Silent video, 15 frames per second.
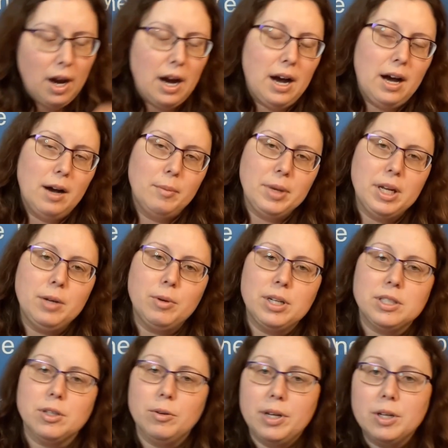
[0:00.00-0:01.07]
Um, anyway,
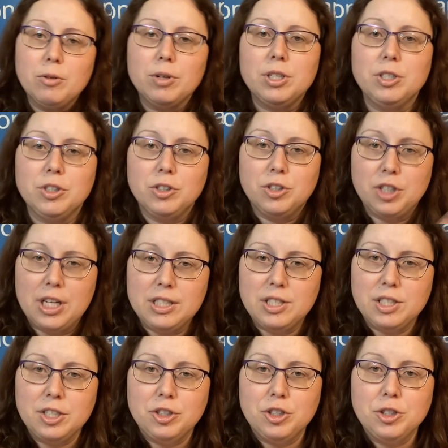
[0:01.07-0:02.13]
so increased
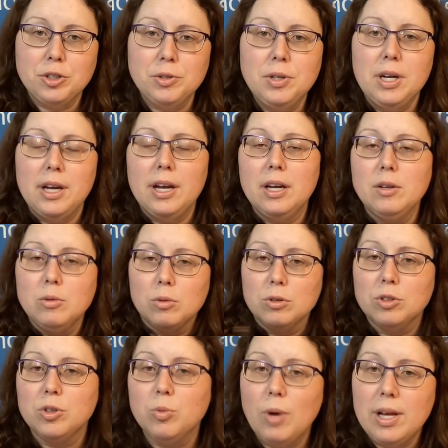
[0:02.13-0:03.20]
chest tissue and or
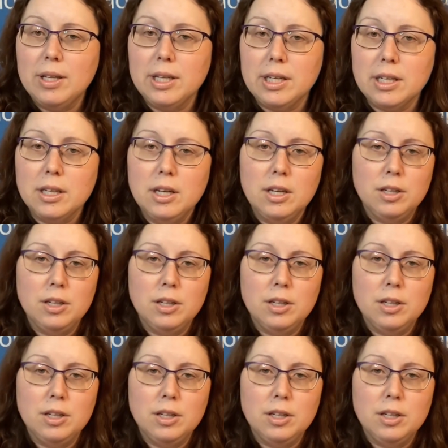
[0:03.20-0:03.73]
swelling.